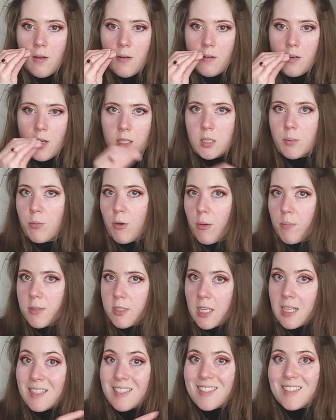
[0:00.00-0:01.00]
Not the purpose
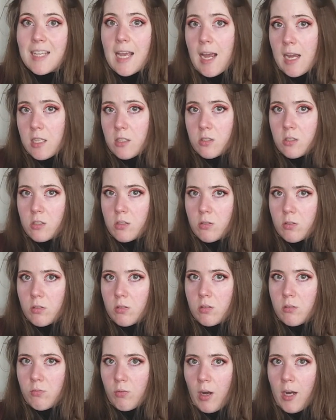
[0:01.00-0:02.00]
he says,
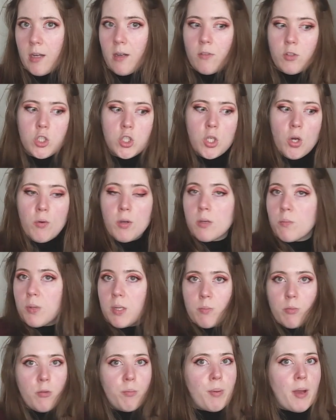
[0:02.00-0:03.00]
right, of showing
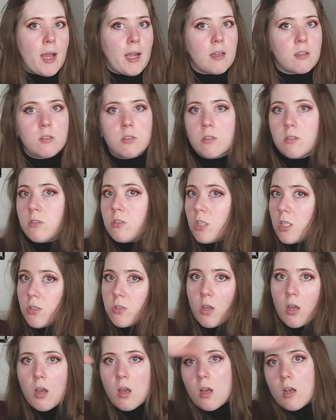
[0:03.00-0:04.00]
people back to
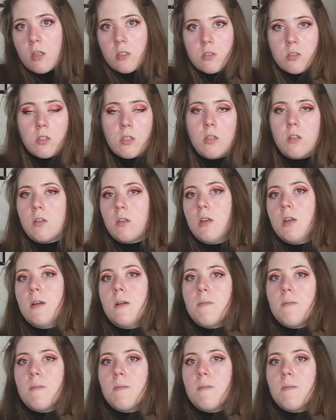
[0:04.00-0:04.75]
Jesus and